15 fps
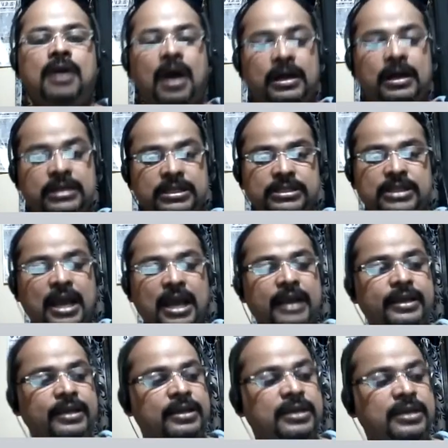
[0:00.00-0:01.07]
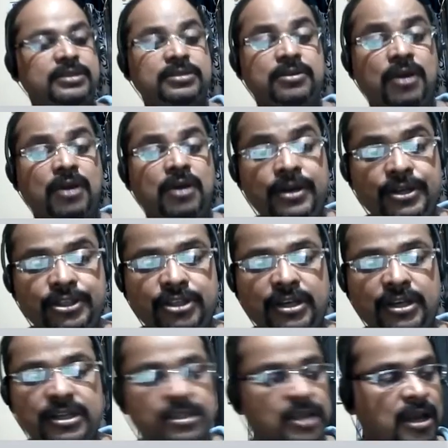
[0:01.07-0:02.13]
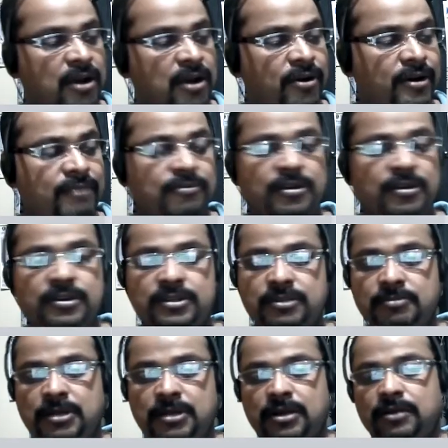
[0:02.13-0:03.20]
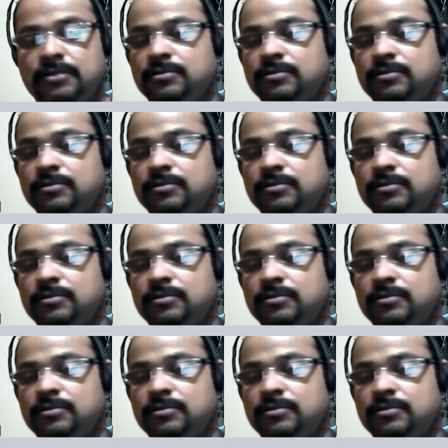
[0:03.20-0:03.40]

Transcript: understanding his condition is irreversible.